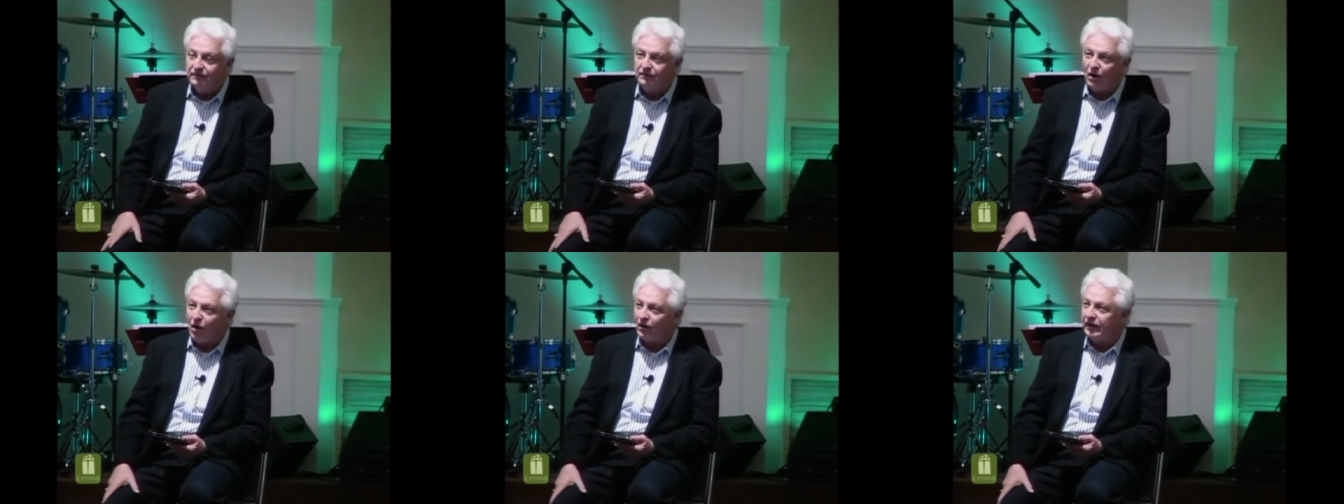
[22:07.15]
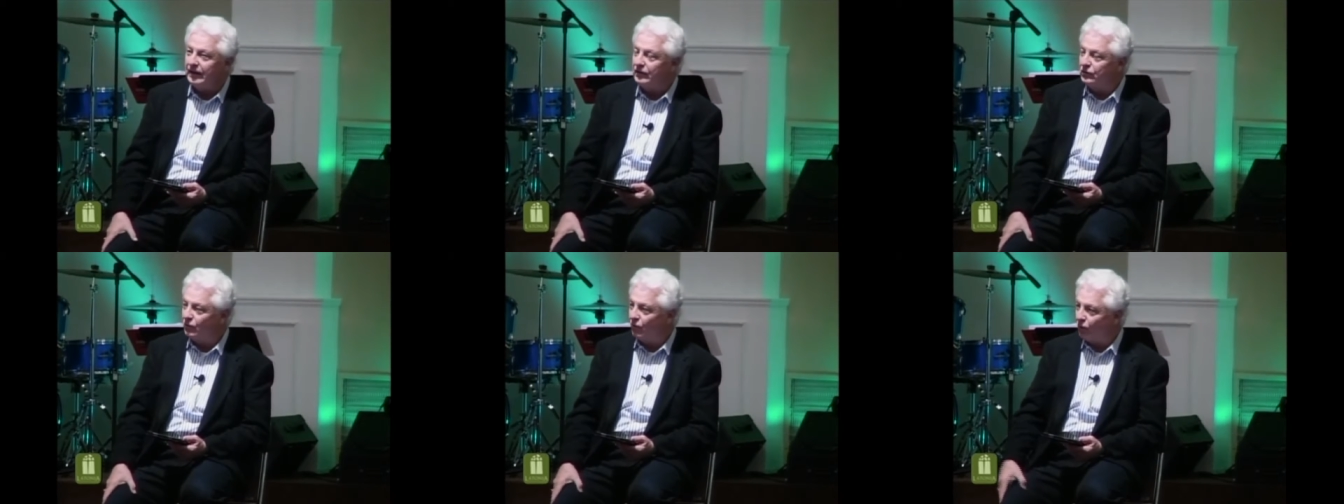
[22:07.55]

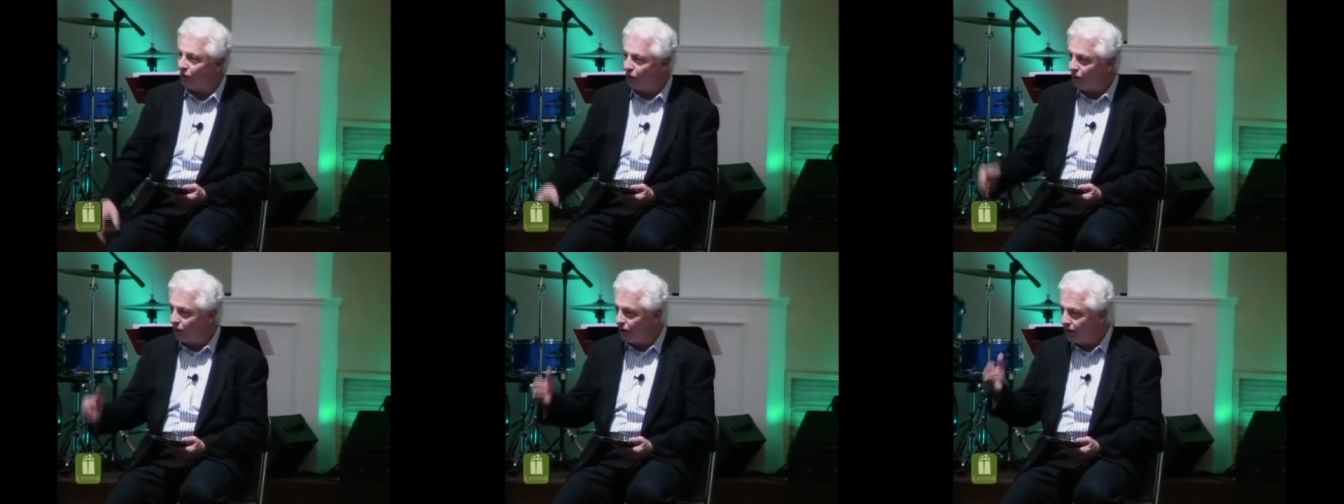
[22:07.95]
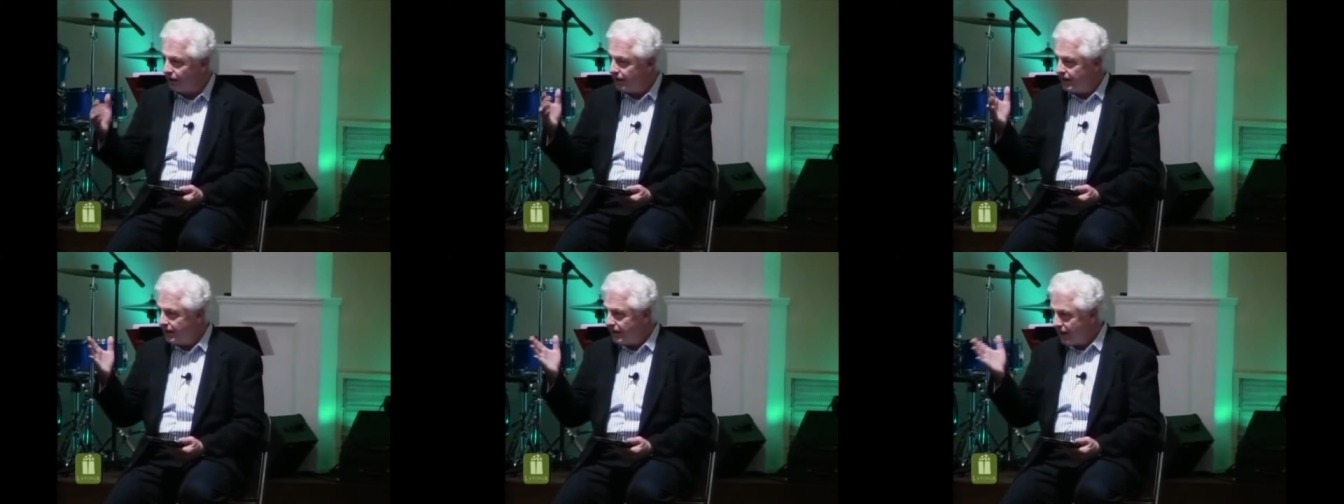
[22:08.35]
talking to her
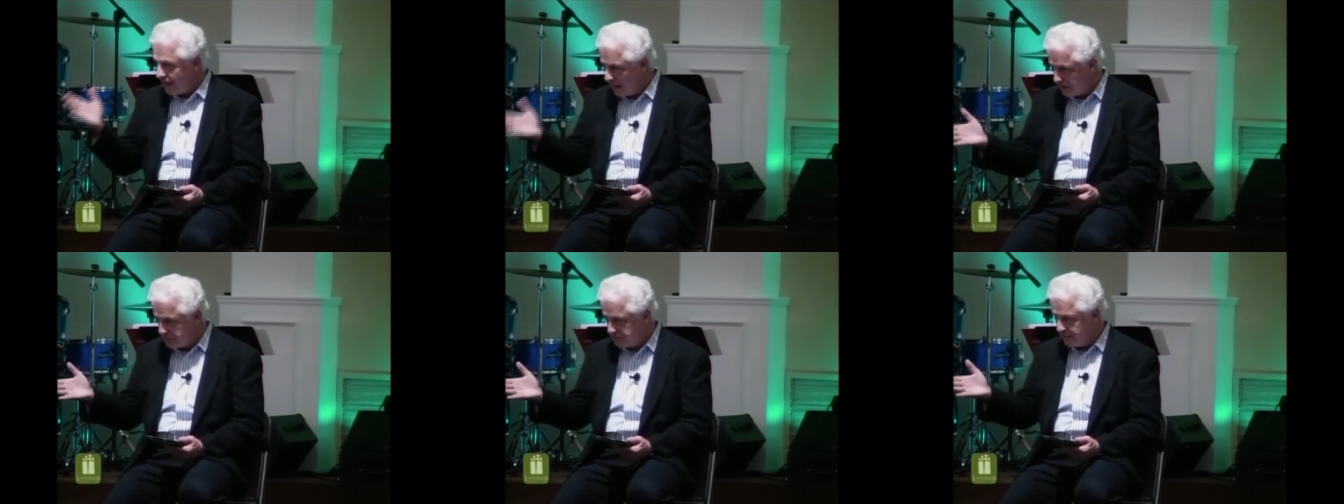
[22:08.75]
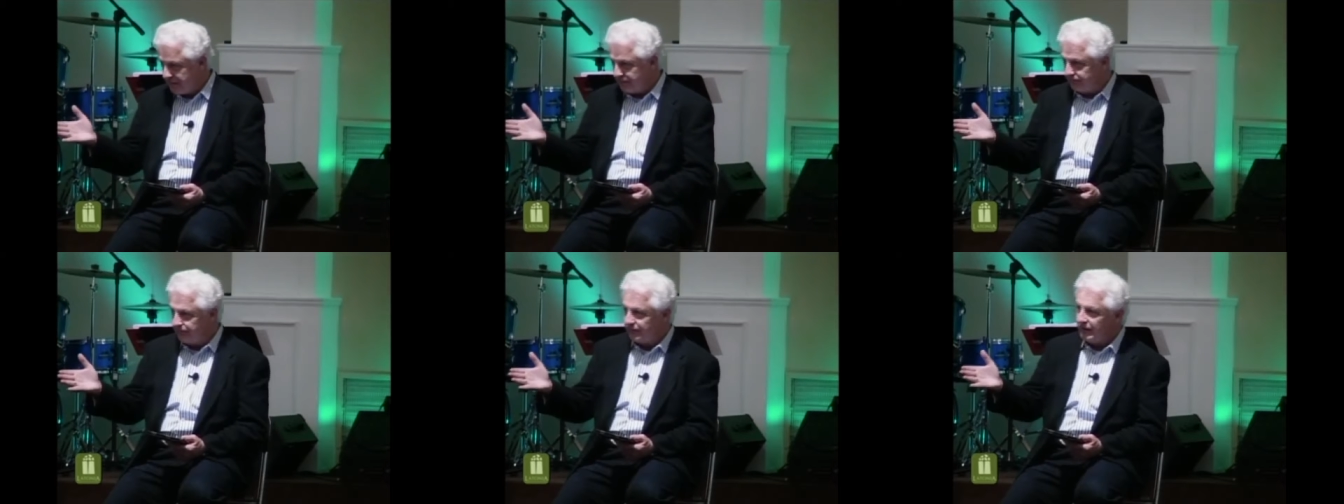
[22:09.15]

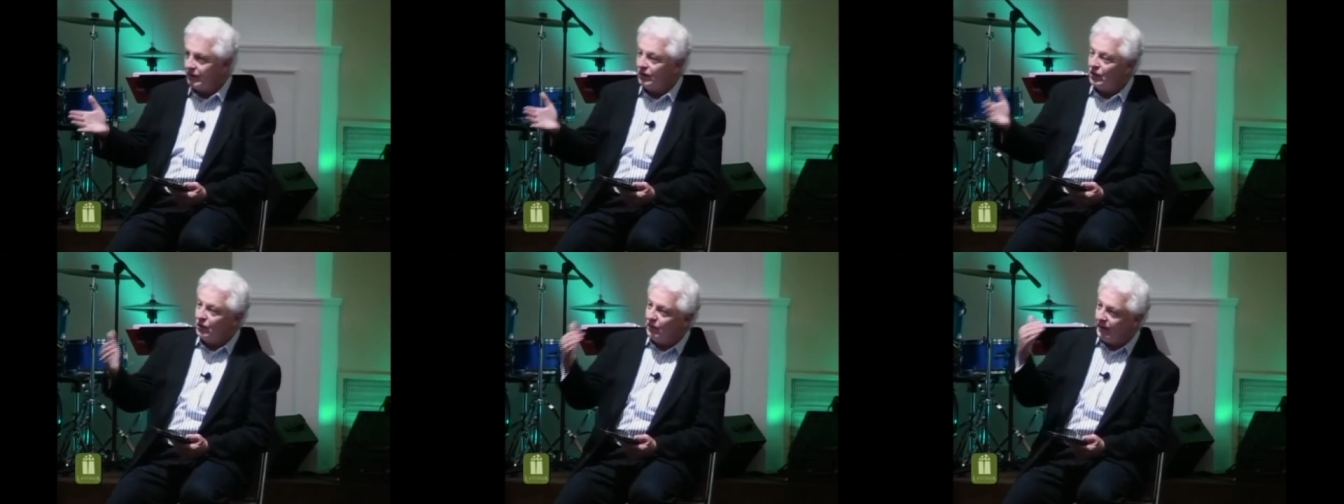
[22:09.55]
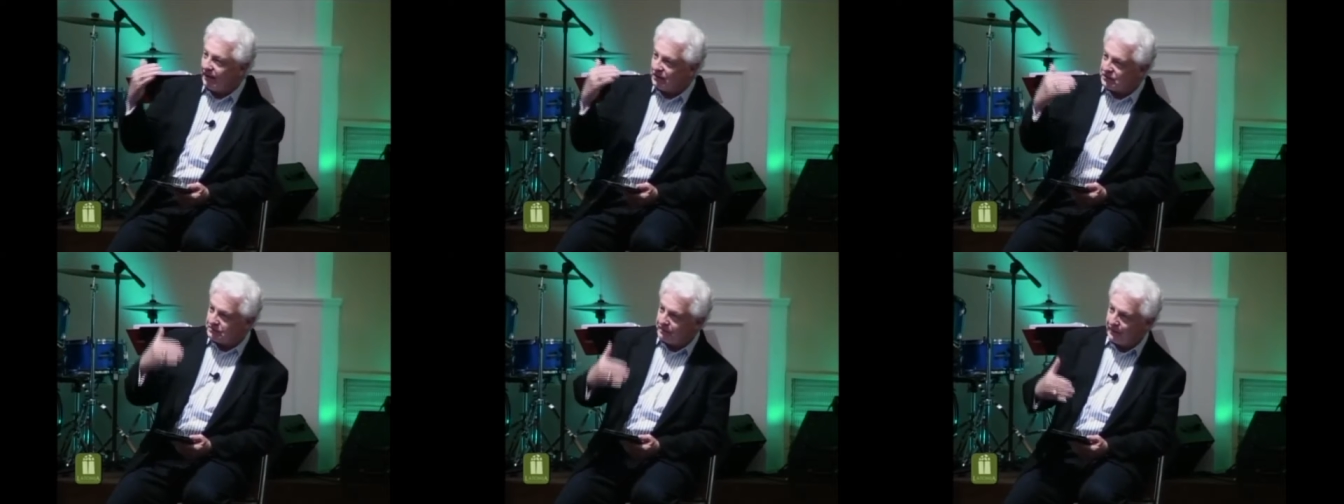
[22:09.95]
husband who had
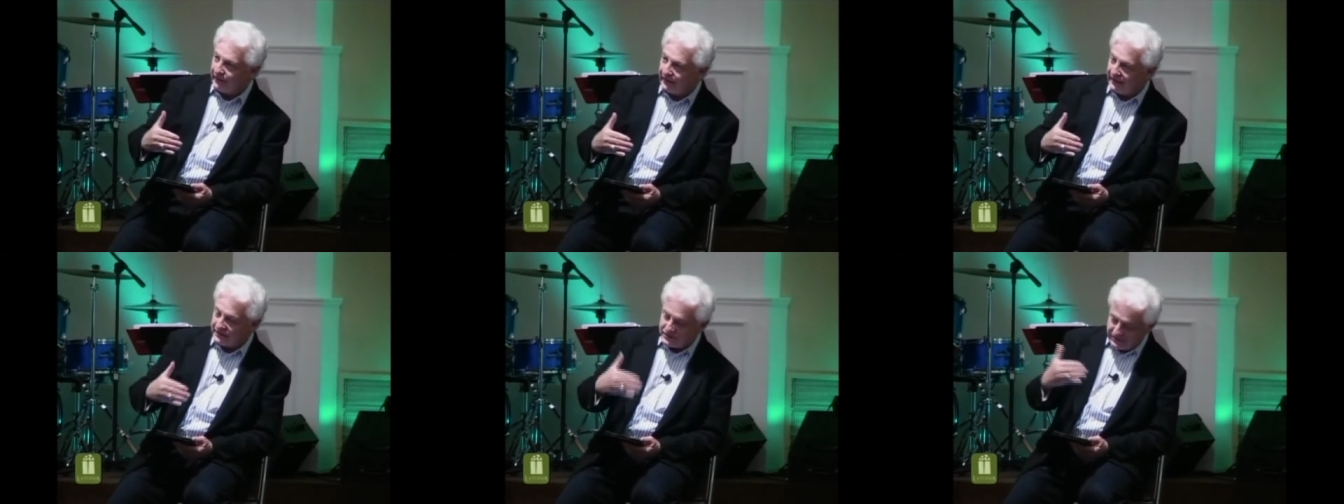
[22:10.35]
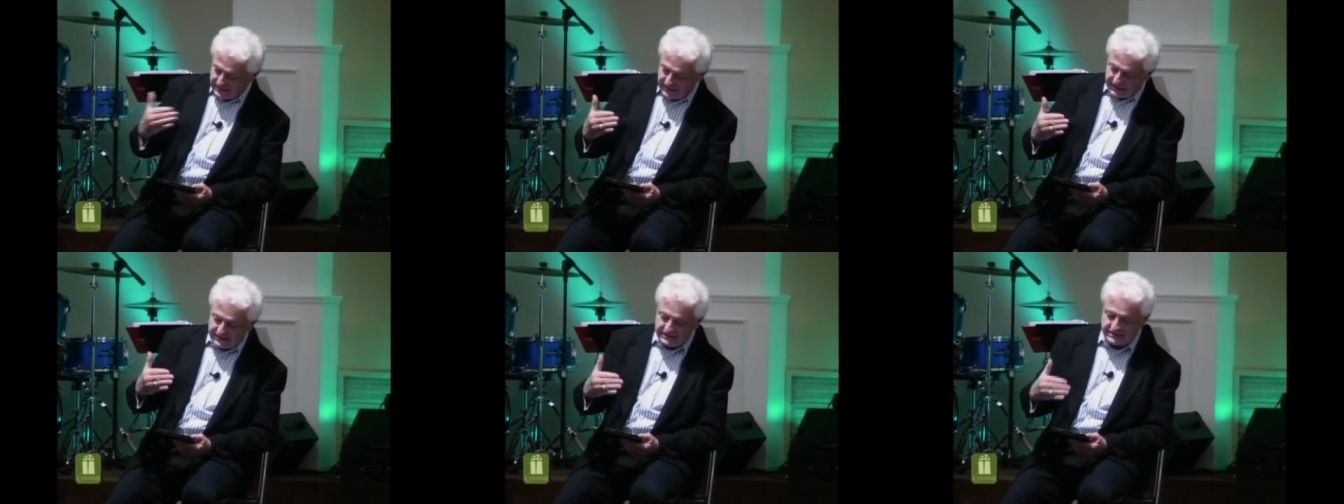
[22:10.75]
experienced
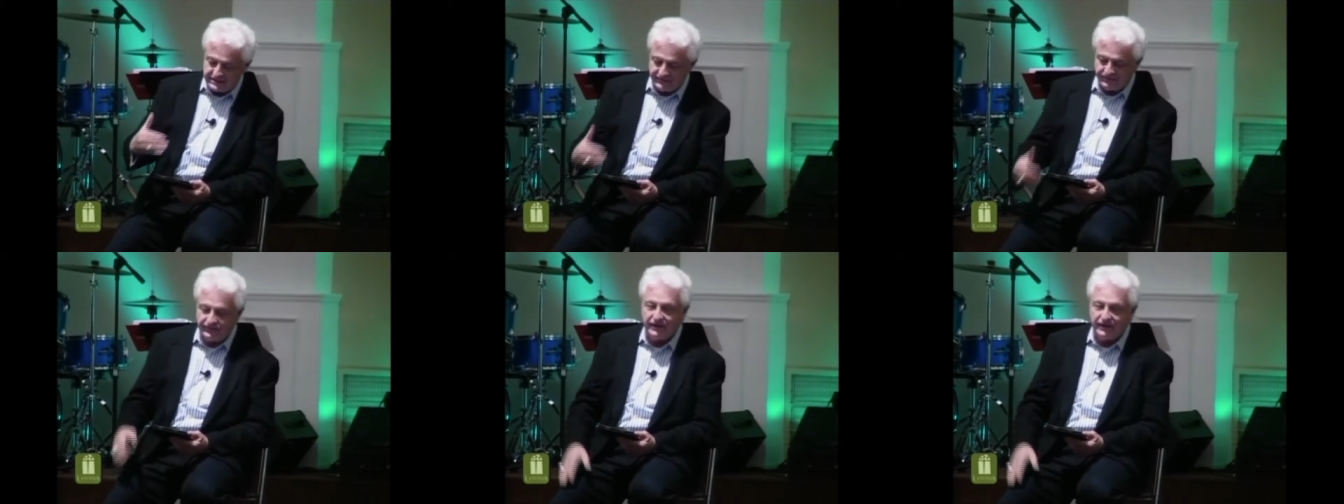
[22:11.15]
this.